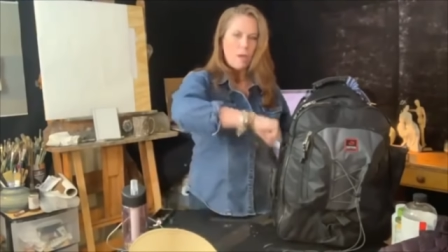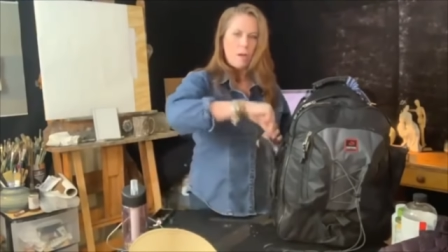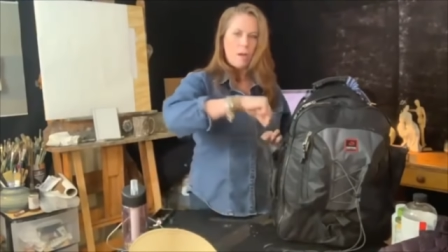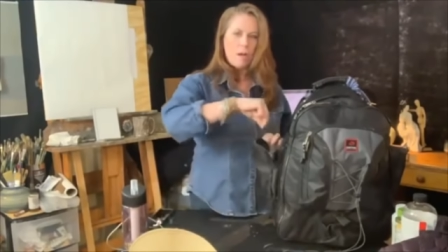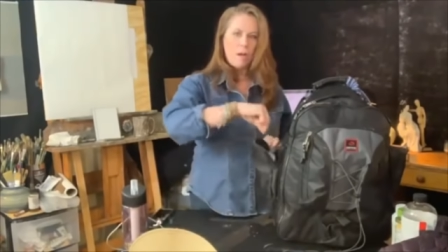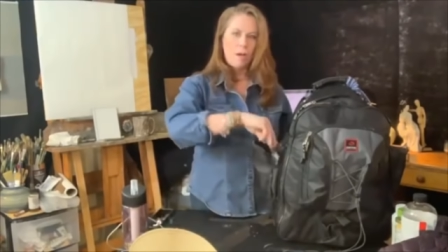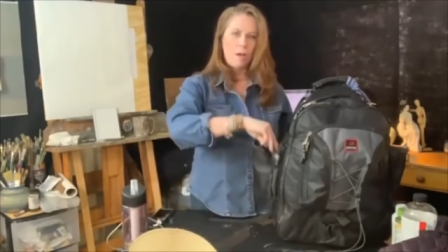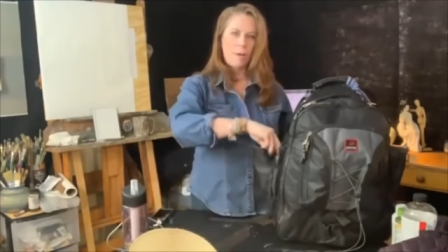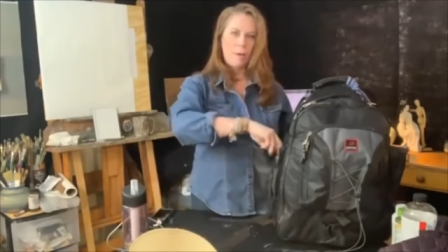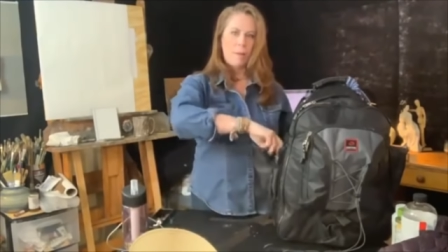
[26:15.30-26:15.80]

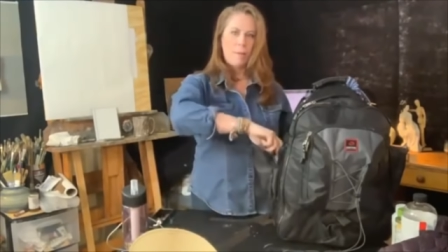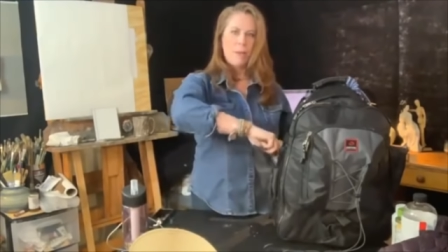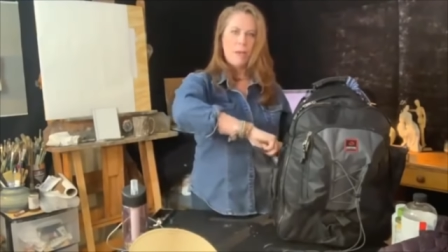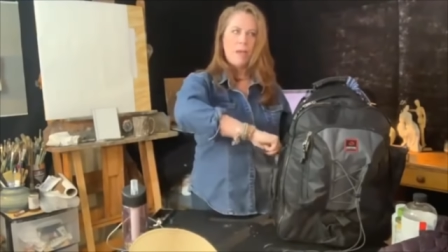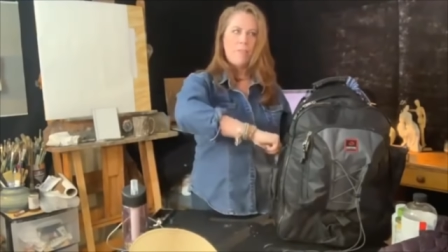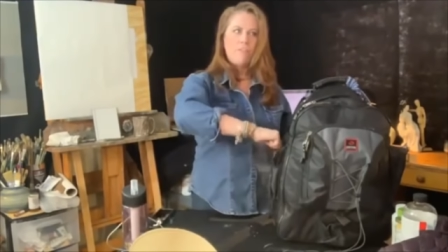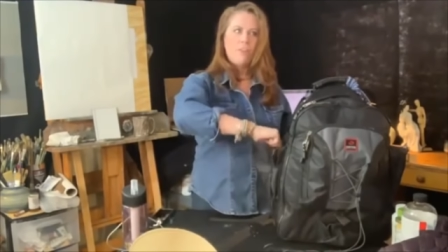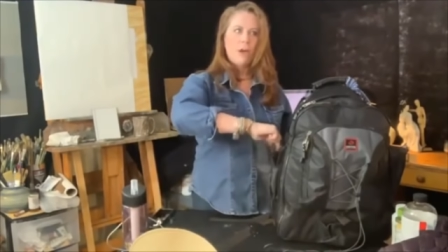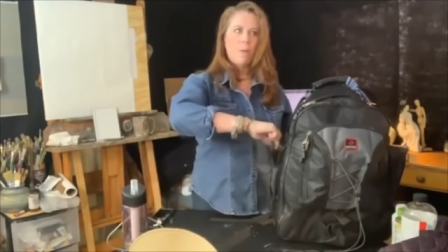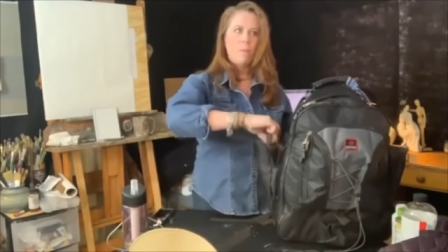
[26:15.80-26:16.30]
Um,
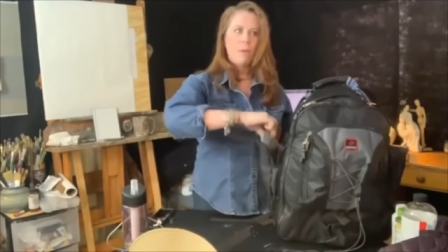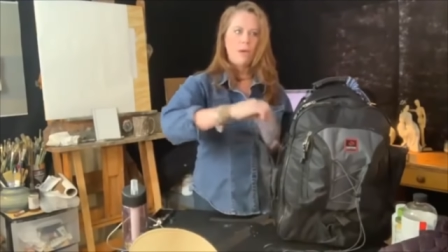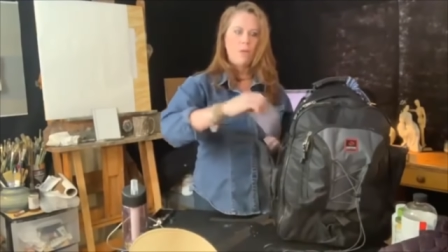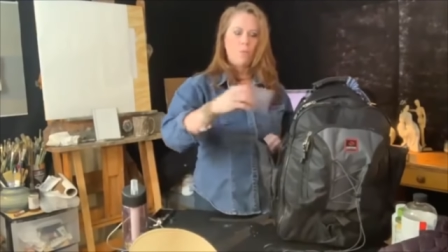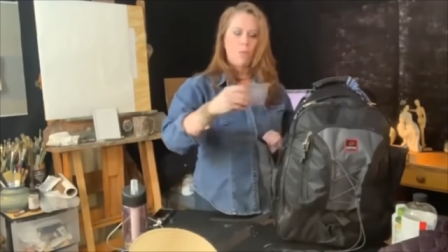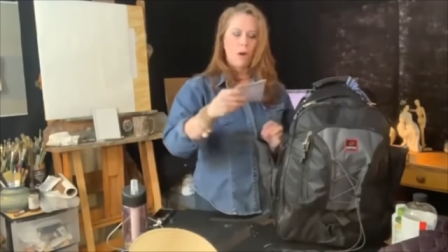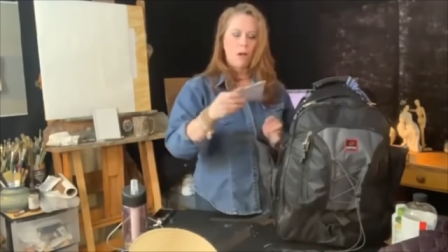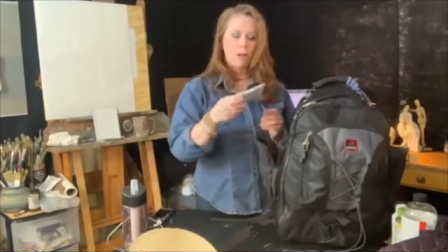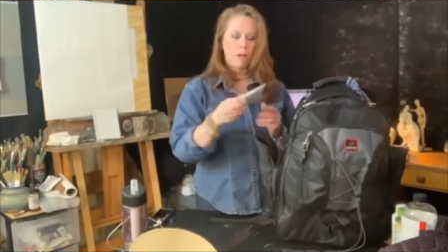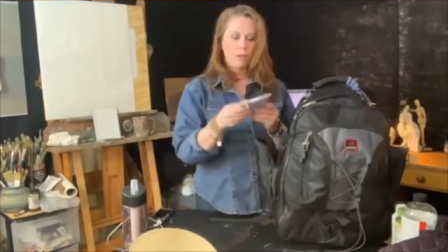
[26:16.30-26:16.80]
I've got my
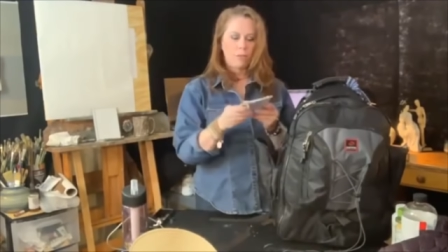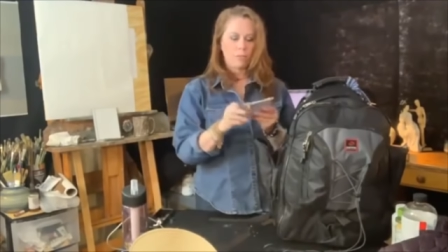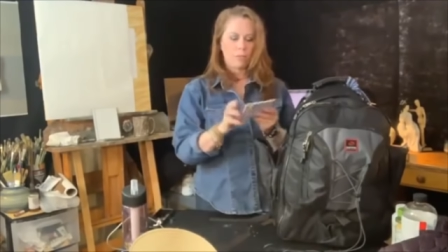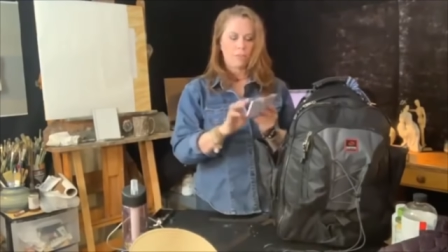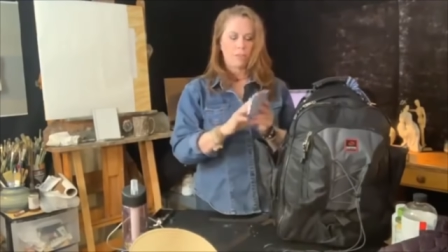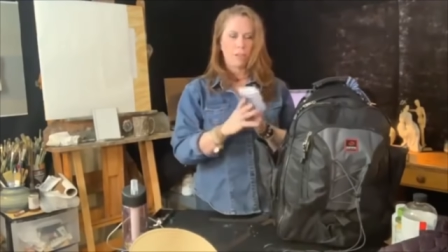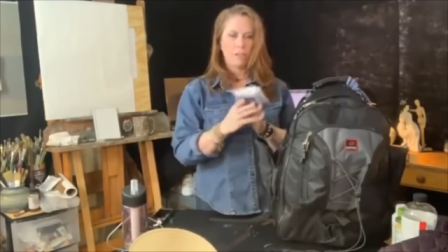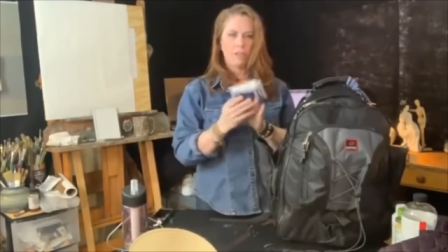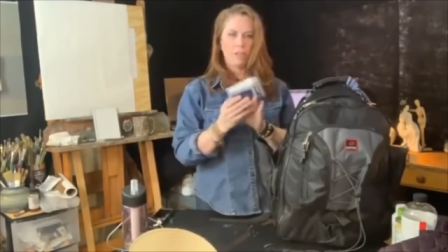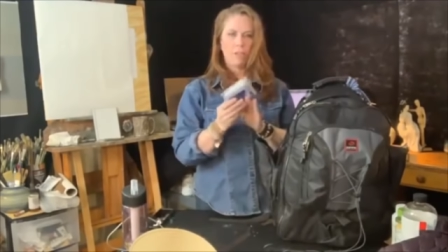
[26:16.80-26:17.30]
wallet,
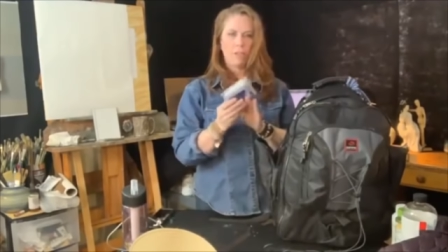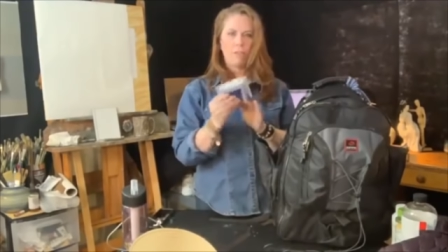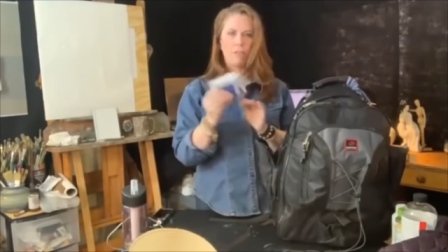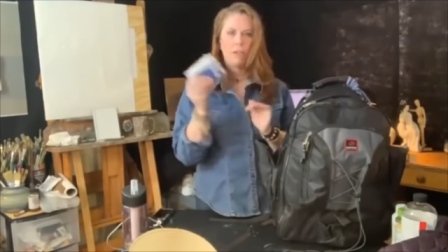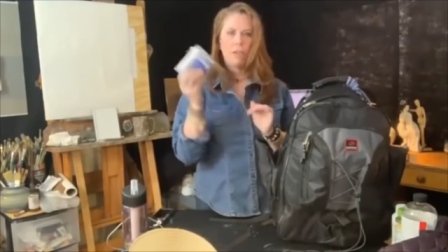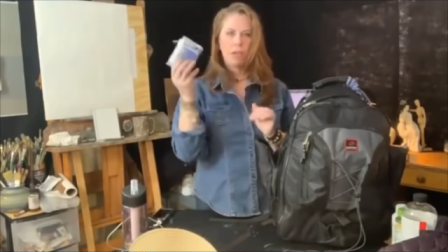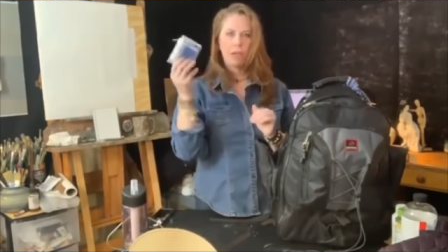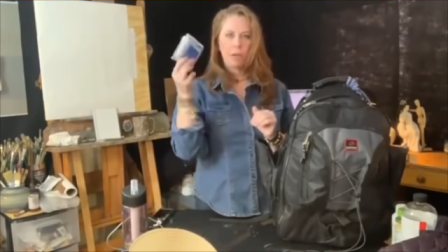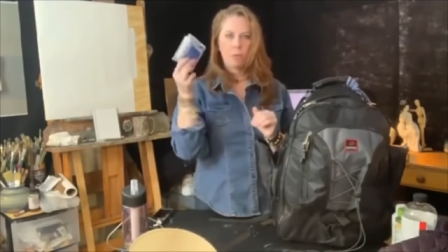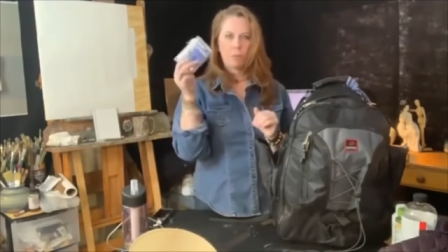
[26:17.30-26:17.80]
everything
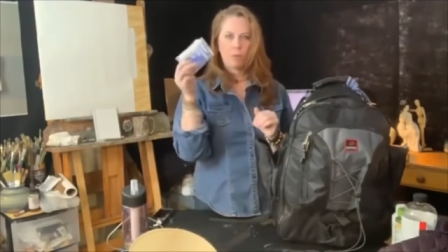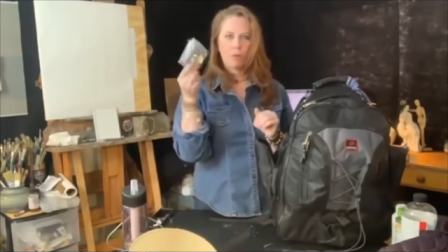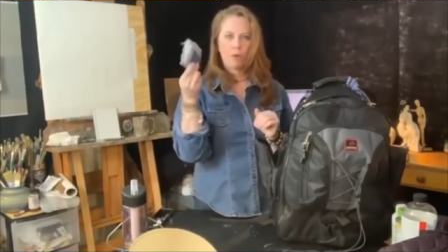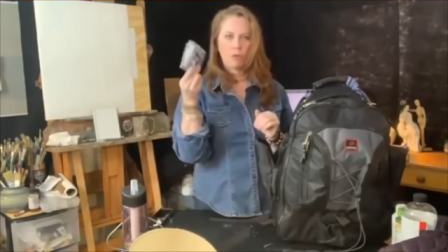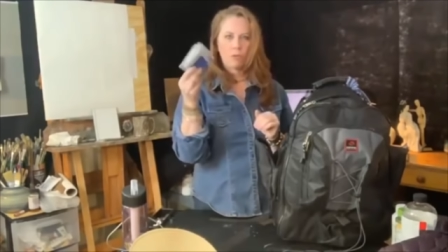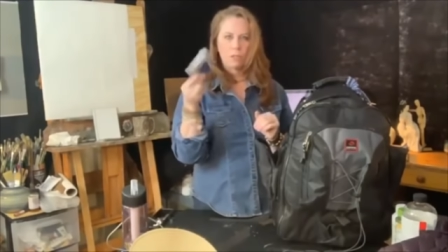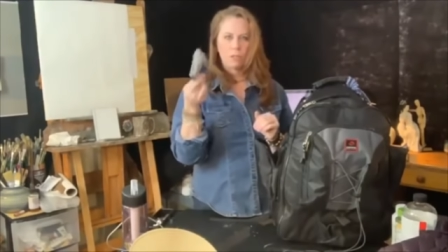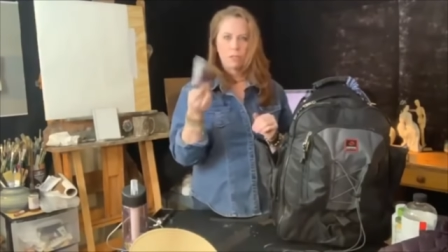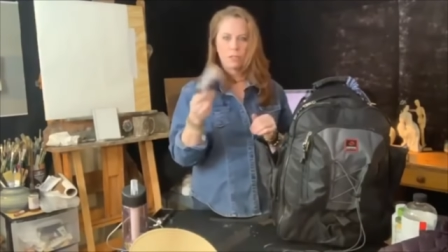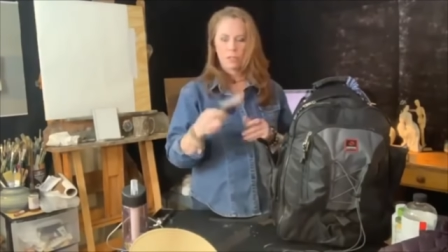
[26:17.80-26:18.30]

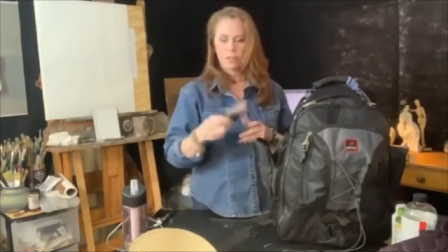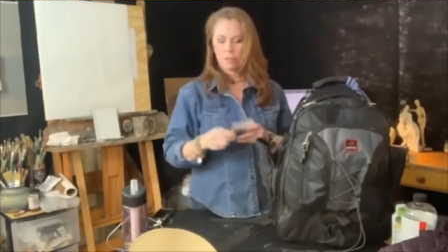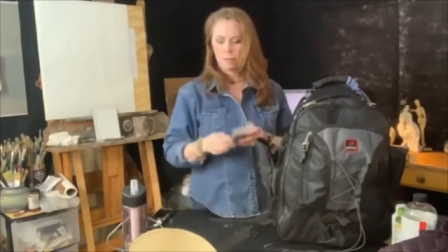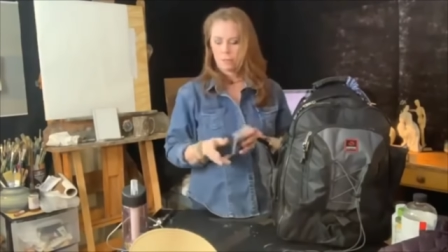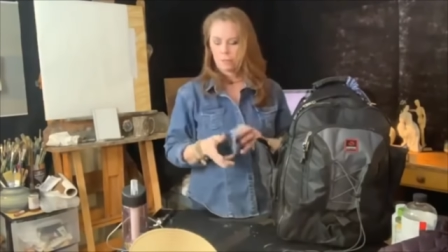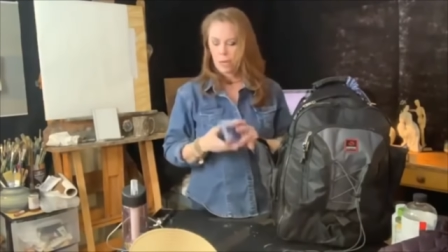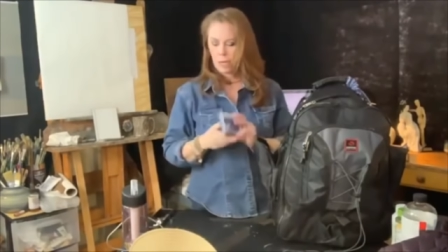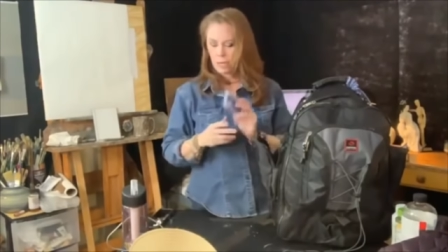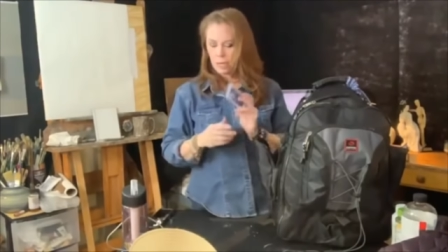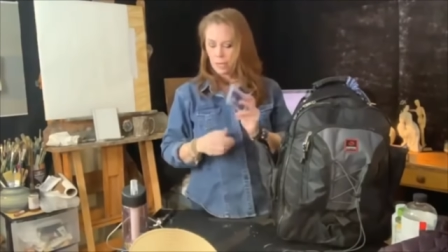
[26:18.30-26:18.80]
important
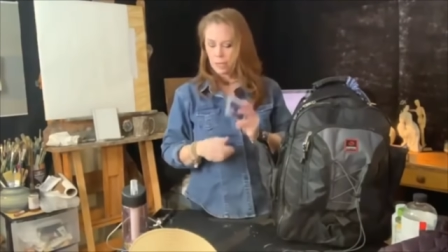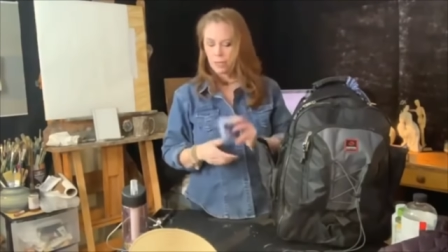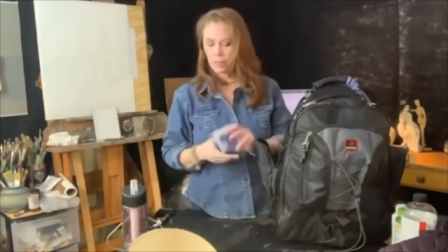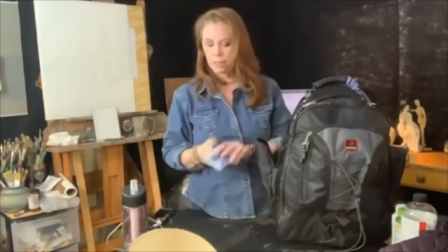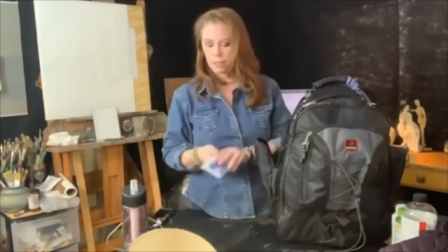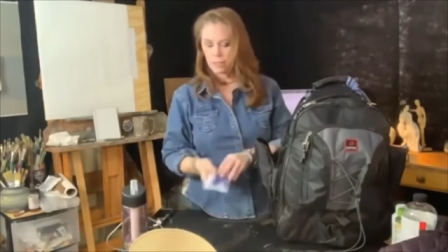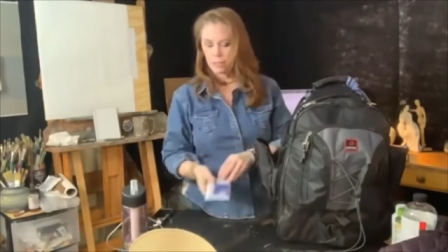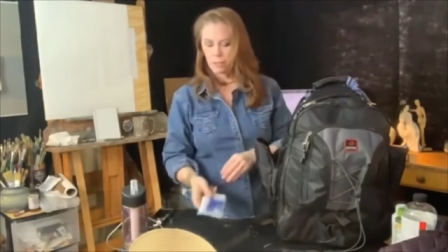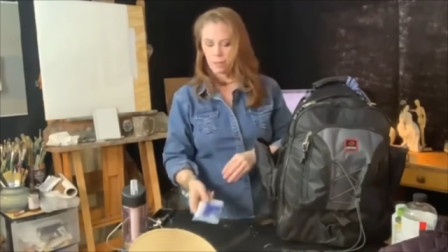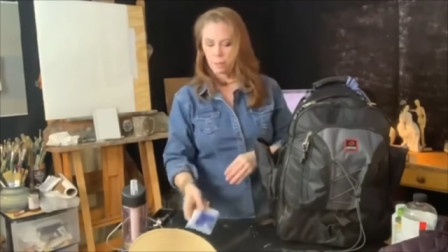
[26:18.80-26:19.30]
right in
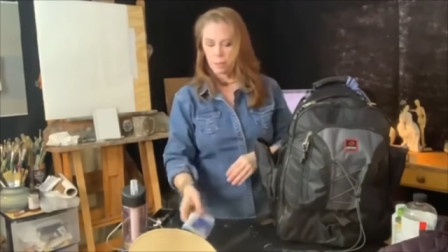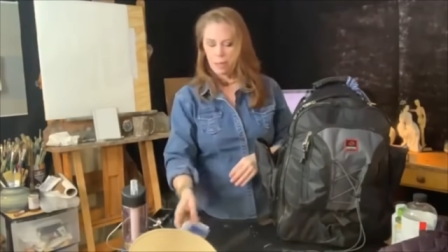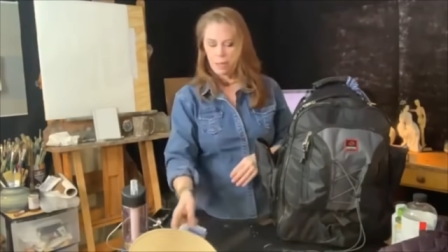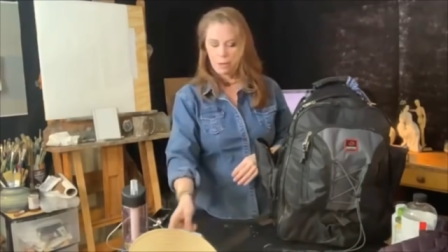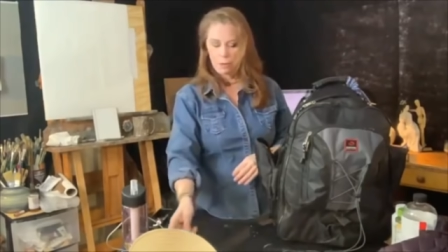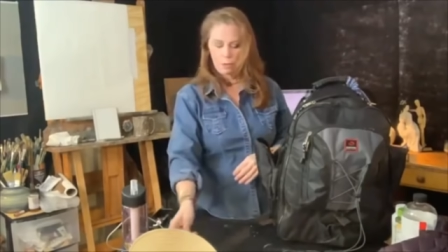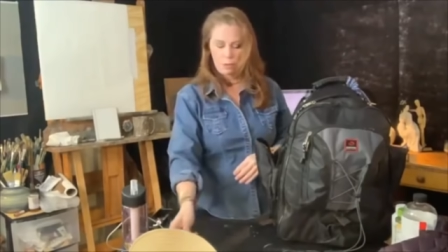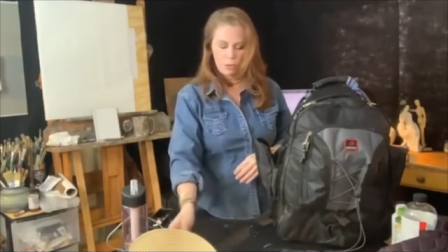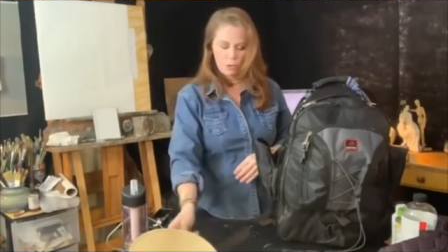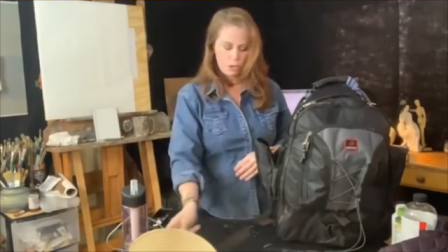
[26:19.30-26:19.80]
this little
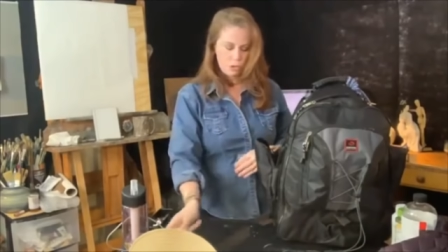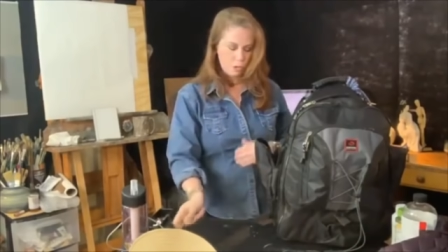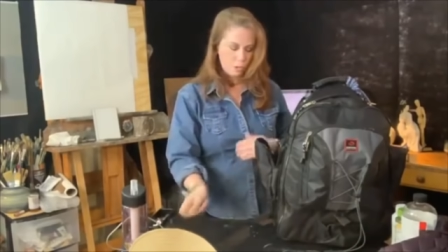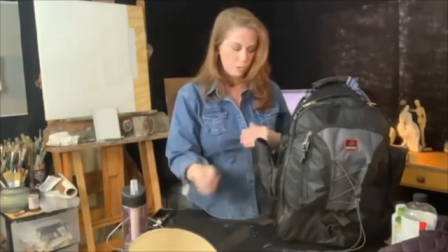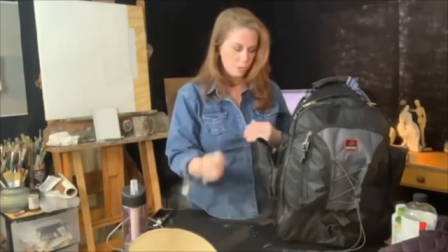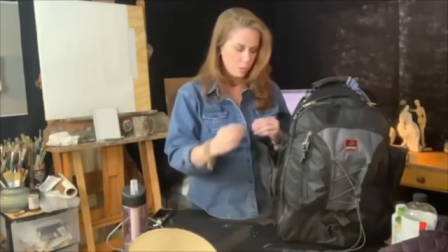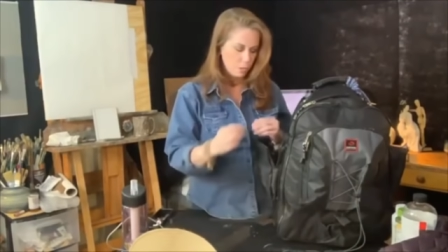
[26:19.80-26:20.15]
pouch.